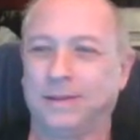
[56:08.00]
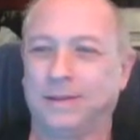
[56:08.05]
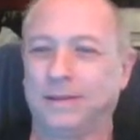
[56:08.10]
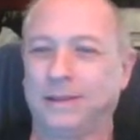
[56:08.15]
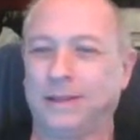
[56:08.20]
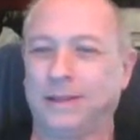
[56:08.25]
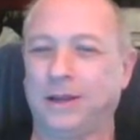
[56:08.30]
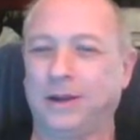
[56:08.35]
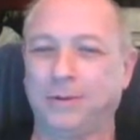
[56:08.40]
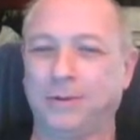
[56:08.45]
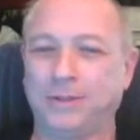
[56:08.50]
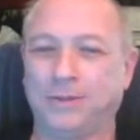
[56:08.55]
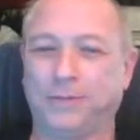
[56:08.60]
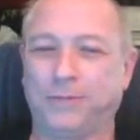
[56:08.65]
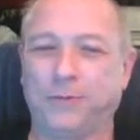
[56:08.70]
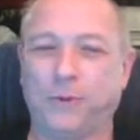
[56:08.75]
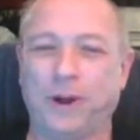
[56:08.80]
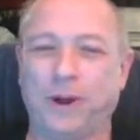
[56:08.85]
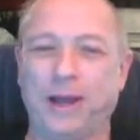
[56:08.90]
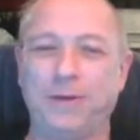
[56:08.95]
He's a
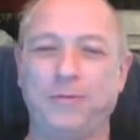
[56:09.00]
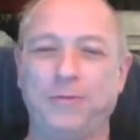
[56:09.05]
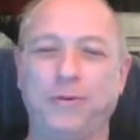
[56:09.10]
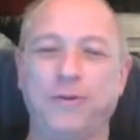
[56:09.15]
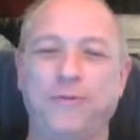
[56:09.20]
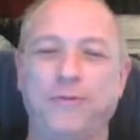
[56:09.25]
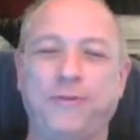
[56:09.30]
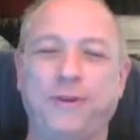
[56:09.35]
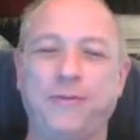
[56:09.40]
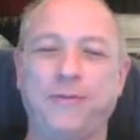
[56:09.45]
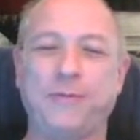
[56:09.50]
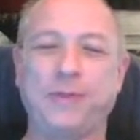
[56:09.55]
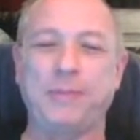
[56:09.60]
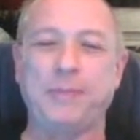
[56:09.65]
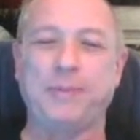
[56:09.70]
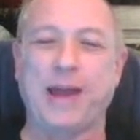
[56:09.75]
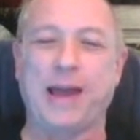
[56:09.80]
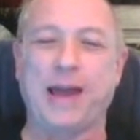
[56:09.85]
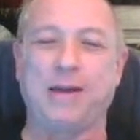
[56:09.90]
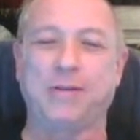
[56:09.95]

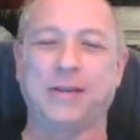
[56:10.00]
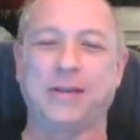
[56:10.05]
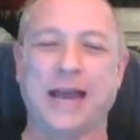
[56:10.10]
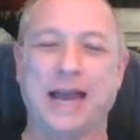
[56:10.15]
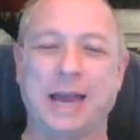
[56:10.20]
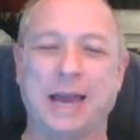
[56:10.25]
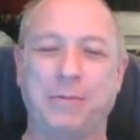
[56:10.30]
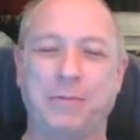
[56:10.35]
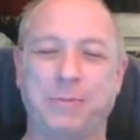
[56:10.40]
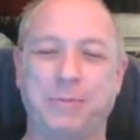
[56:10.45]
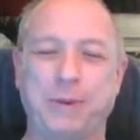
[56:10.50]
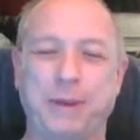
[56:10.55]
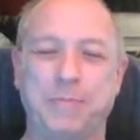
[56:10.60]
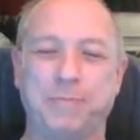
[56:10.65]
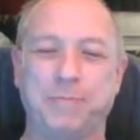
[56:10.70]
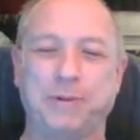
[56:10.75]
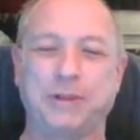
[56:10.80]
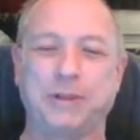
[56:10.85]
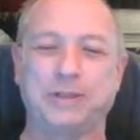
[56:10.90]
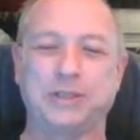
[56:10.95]
450-pound guy with
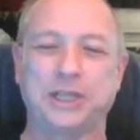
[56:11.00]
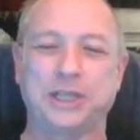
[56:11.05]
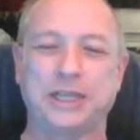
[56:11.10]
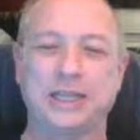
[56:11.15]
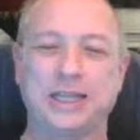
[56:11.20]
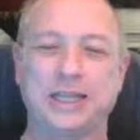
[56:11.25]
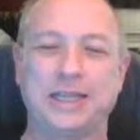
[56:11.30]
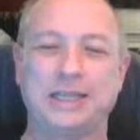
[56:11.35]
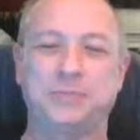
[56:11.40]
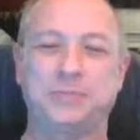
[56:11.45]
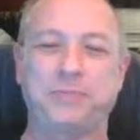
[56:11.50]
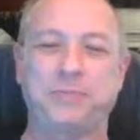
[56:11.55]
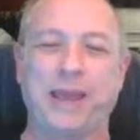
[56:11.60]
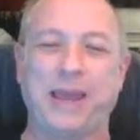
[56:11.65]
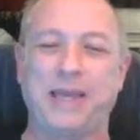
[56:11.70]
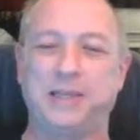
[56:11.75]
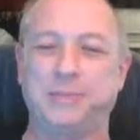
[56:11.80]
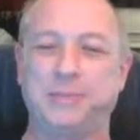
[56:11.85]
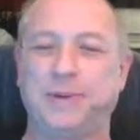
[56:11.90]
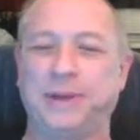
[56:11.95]
pimples sitting in his
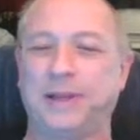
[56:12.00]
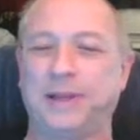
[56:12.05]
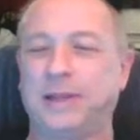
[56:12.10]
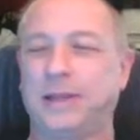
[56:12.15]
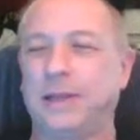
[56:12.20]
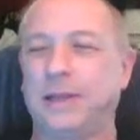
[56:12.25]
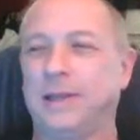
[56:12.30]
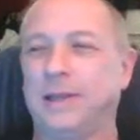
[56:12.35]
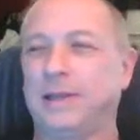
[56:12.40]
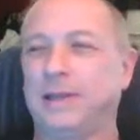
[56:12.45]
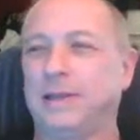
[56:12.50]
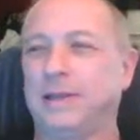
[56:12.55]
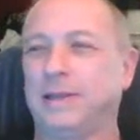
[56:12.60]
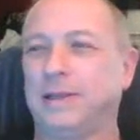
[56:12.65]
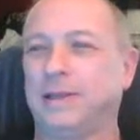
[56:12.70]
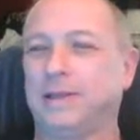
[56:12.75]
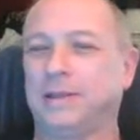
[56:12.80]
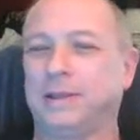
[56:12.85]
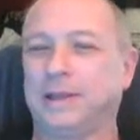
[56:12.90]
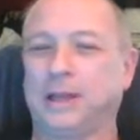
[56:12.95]
basement.
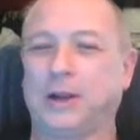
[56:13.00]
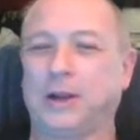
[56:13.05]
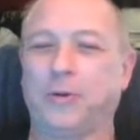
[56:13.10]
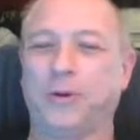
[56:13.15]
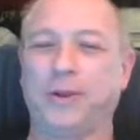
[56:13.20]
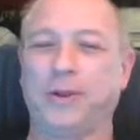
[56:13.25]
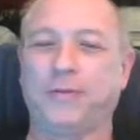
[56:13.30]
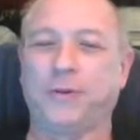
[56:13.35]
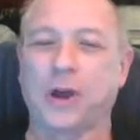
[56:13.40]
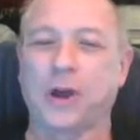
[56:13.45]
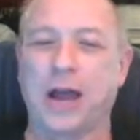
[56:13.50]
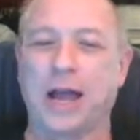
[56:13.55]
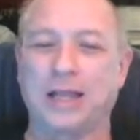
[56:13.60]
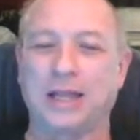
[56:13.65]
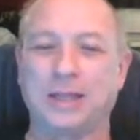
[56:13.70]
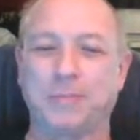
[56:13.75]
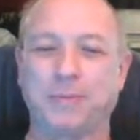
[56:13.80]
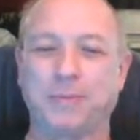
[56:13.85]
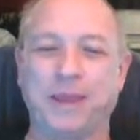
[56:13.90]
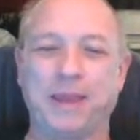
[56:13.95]
And he forgot
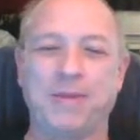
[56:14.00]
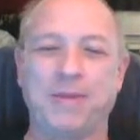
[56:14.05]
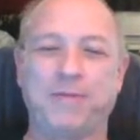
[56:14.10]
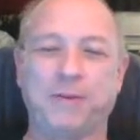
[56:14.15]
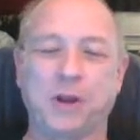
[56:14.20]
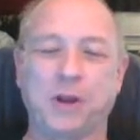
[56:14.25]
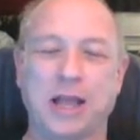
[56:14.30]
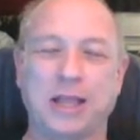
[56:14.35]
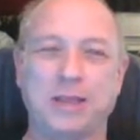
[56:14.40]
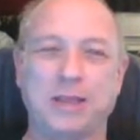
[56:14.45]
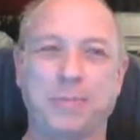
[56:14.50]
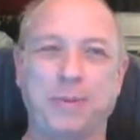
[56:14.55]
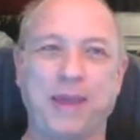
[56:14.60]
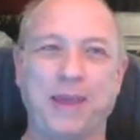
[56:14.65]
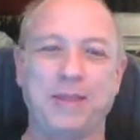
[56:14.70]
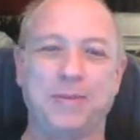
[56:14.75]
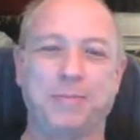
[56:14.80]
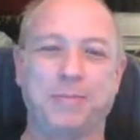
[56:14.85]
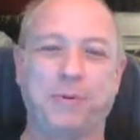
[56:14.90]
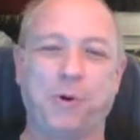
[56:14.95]
to pay
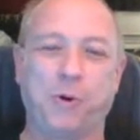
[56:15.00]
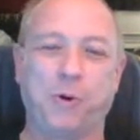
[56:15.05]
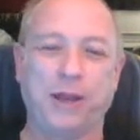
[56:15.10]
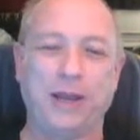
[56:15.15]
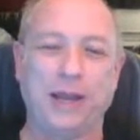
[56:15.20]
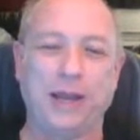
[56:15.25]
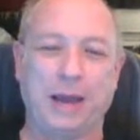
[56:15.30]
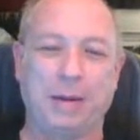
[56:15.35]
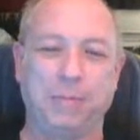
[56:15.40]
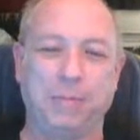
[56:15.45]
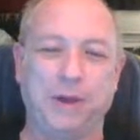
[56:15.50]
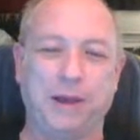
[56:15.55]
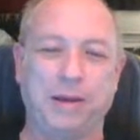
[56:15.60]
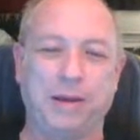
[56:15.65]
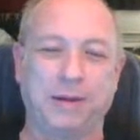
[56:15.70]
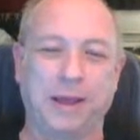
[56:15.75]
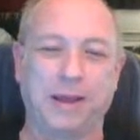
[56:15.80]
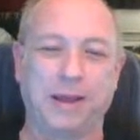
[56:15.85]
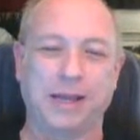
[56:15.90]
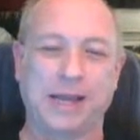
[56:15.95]
the
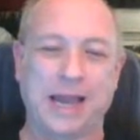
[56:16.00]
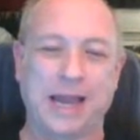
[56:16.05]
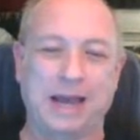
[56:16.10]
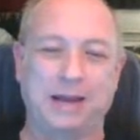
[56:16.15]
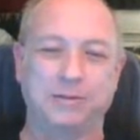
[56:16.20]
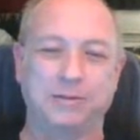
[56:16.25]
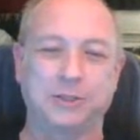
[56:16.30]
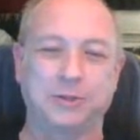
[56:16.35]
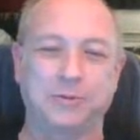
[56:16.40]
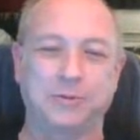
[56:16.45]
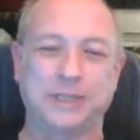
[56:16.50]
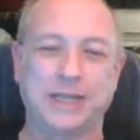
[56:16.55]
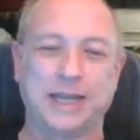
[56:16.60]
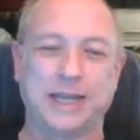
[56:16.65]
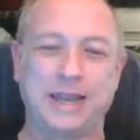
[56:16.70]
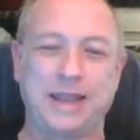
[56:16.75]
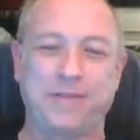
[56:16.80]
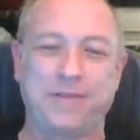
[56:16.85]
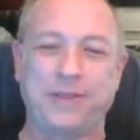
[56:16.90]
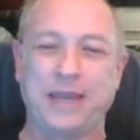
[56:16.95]
Pornhub account, so he's
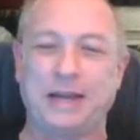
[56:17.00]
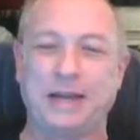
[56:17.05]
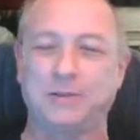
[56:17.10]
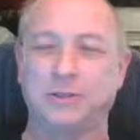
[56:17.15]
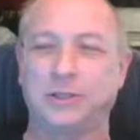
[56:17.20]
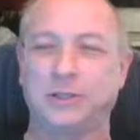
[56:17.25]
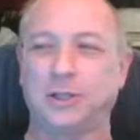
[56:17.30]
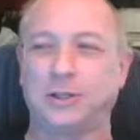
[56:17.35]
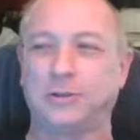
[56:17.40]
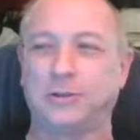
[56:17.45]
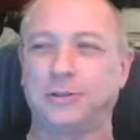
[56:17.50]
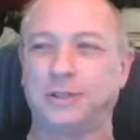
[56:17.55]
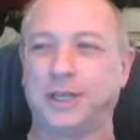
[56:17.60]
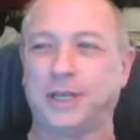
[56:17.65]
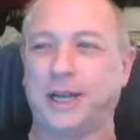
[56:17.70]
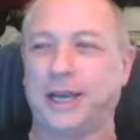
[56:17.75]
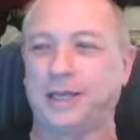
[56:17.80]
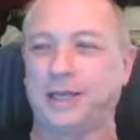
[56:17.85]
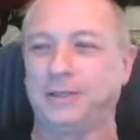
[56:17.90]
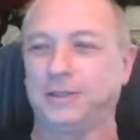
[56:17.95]
got nothing else to do
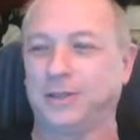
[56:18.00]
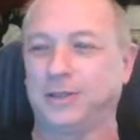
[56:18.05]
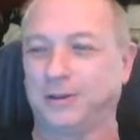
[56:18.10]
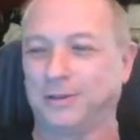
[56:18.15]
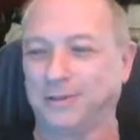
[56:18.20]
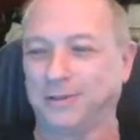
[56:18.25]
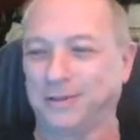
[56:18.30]
tonight. So.